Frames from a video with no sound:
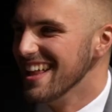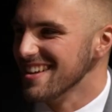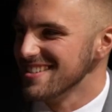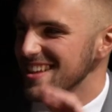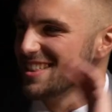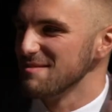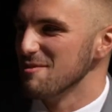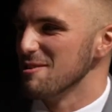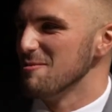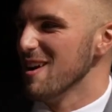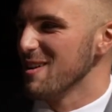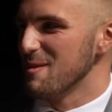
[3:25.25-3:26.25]
There's nothing more
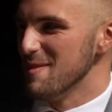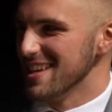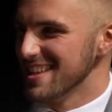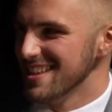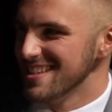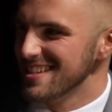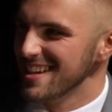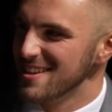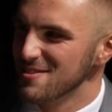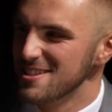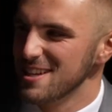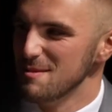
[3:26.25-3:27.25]
welcoming than the scent
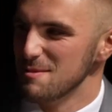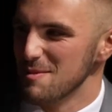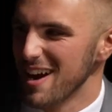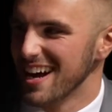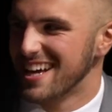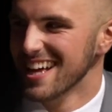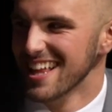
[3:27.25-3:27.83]
of steamed I can't broccoli.